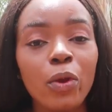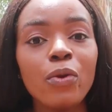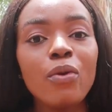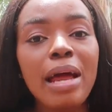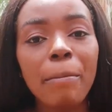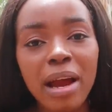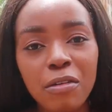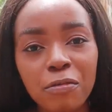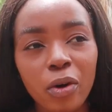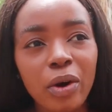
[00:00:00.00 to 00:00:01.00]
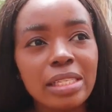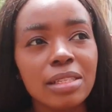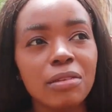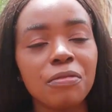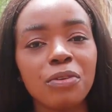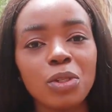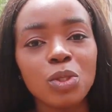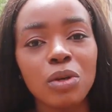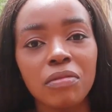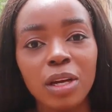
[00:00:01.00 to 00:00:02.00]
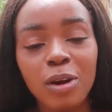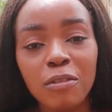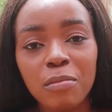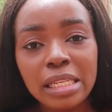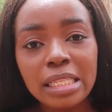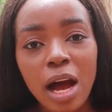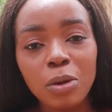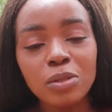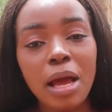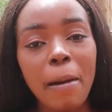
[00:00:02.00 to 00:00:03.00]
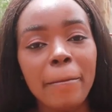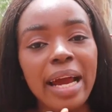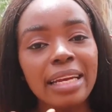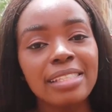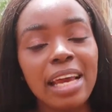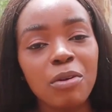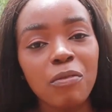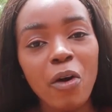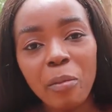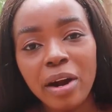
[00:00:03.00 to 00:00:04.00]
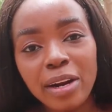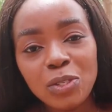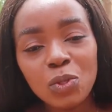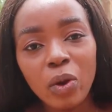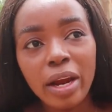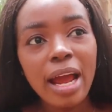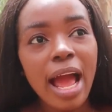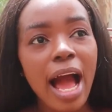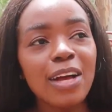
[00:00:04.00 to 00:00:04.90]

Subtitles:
you know that Pine Forest in front of the government house by the side of Okoh Square,